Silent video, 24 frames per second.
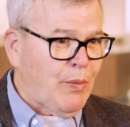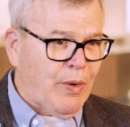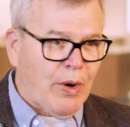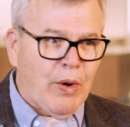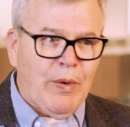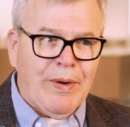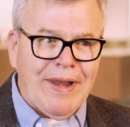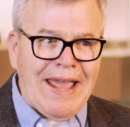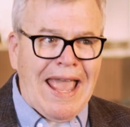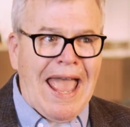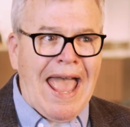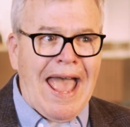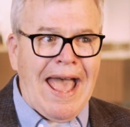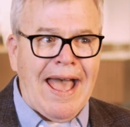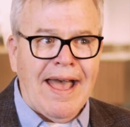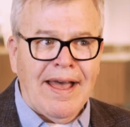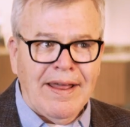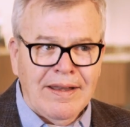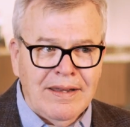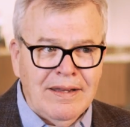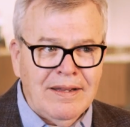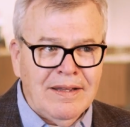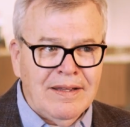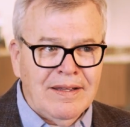We already
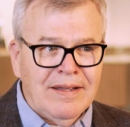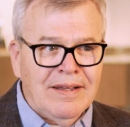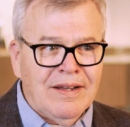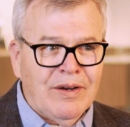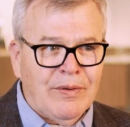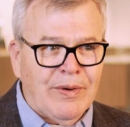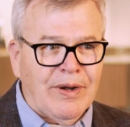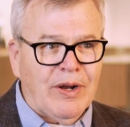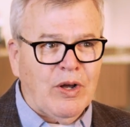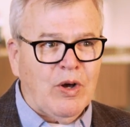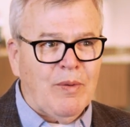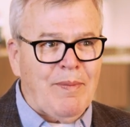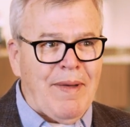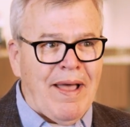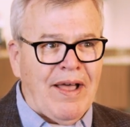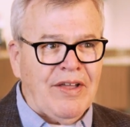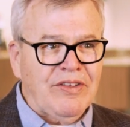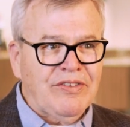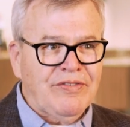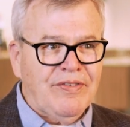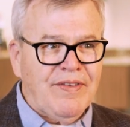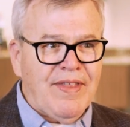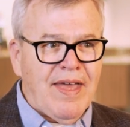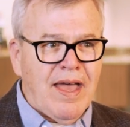had critical
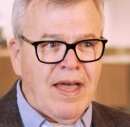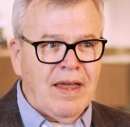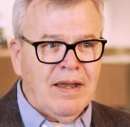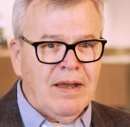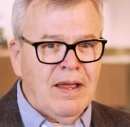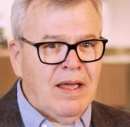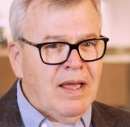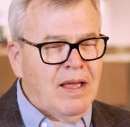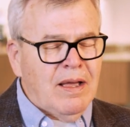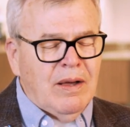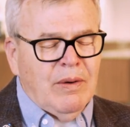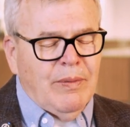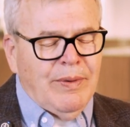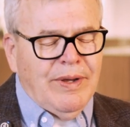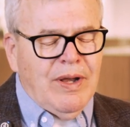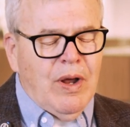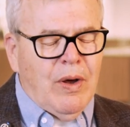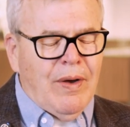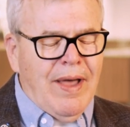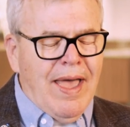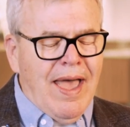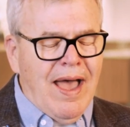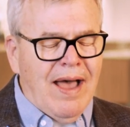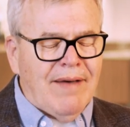mass for that. We
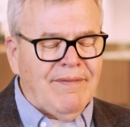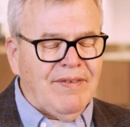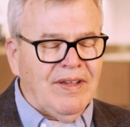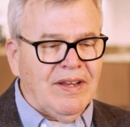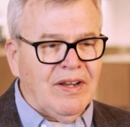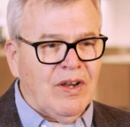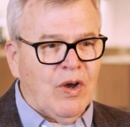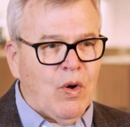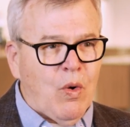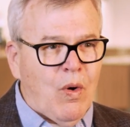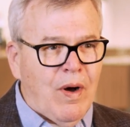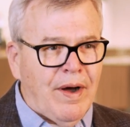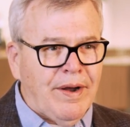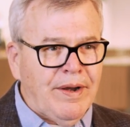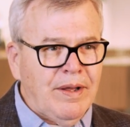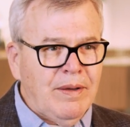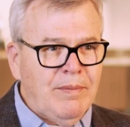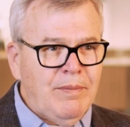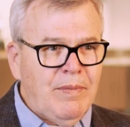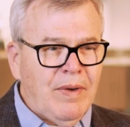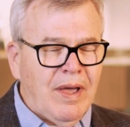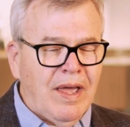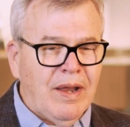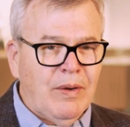don't have it in
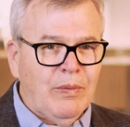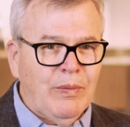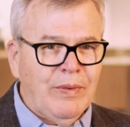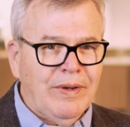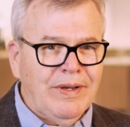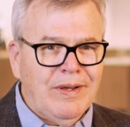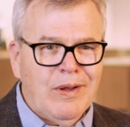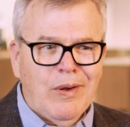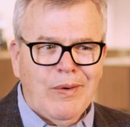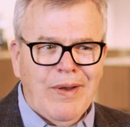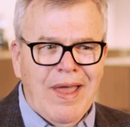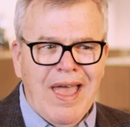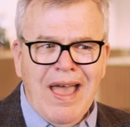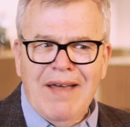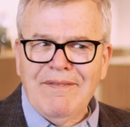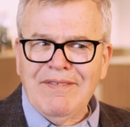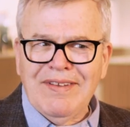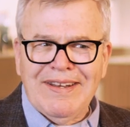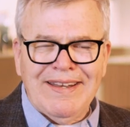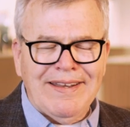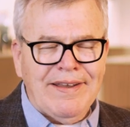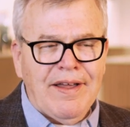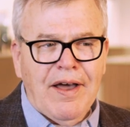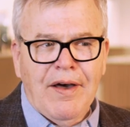quantum, and we don't have it
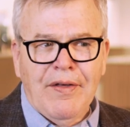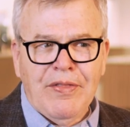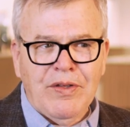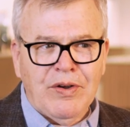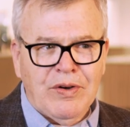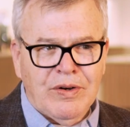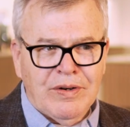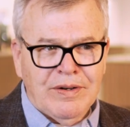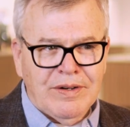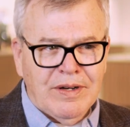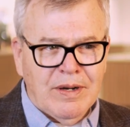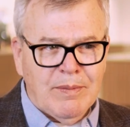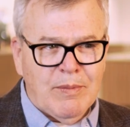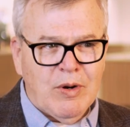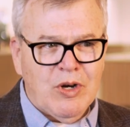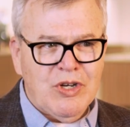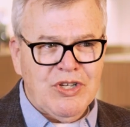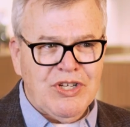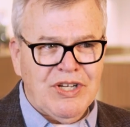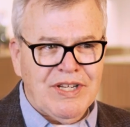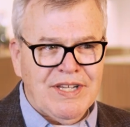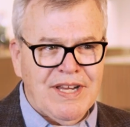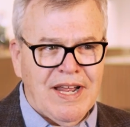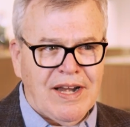in other
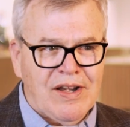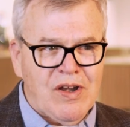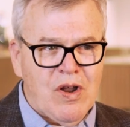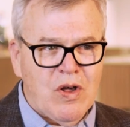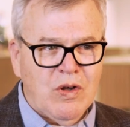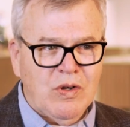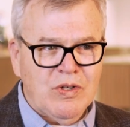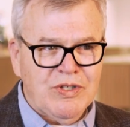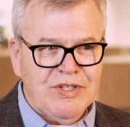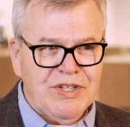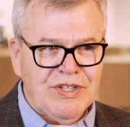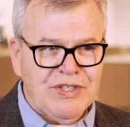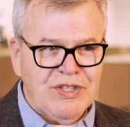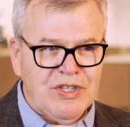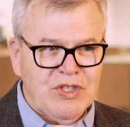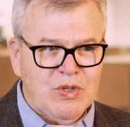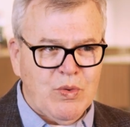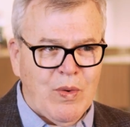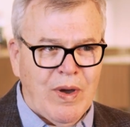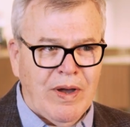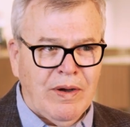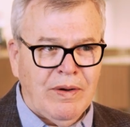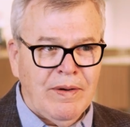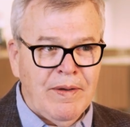emerging technologies as
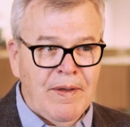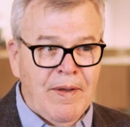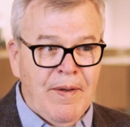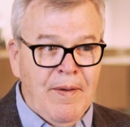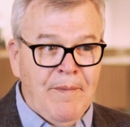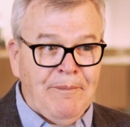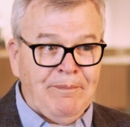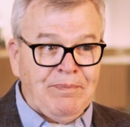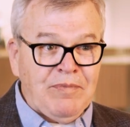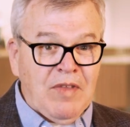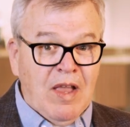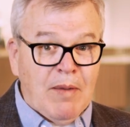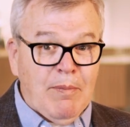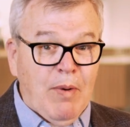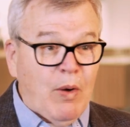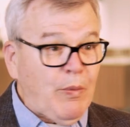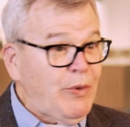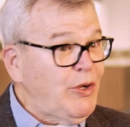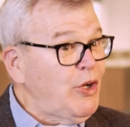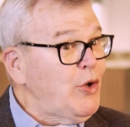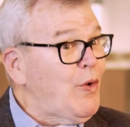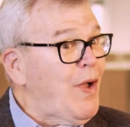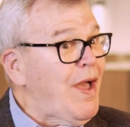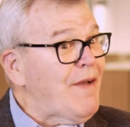well. But
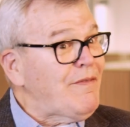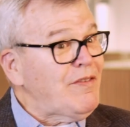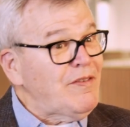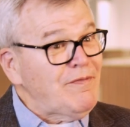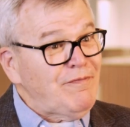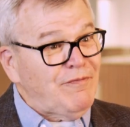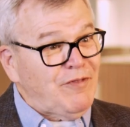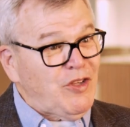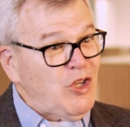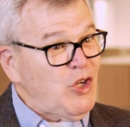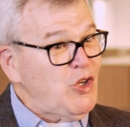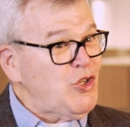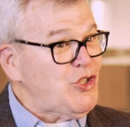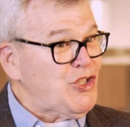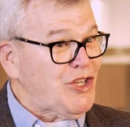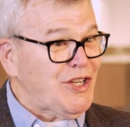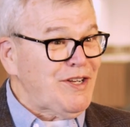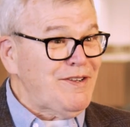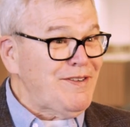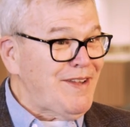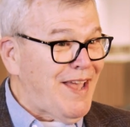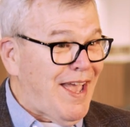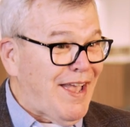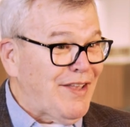we do have it in
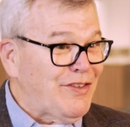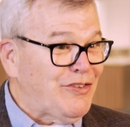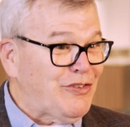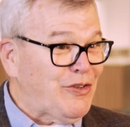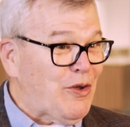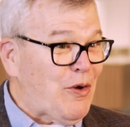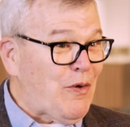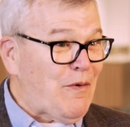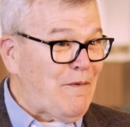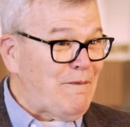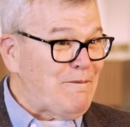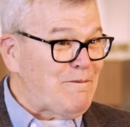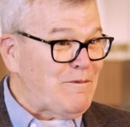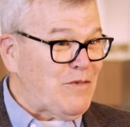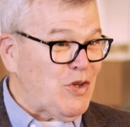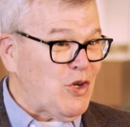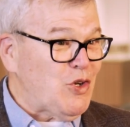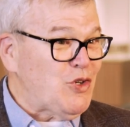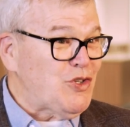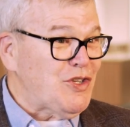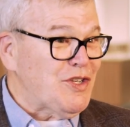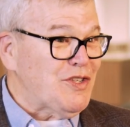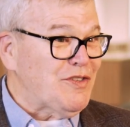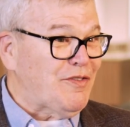fusion, and so
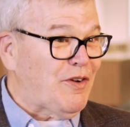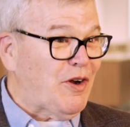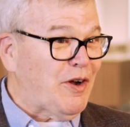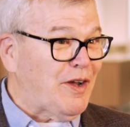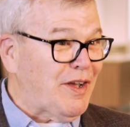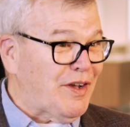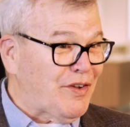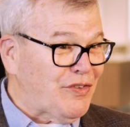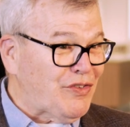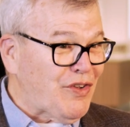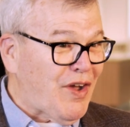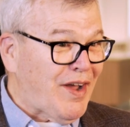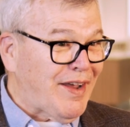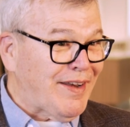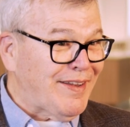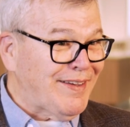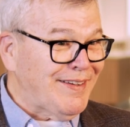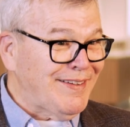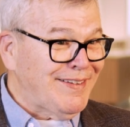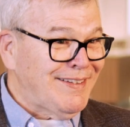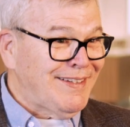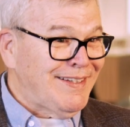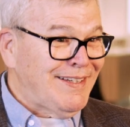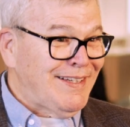fusion is very exciting.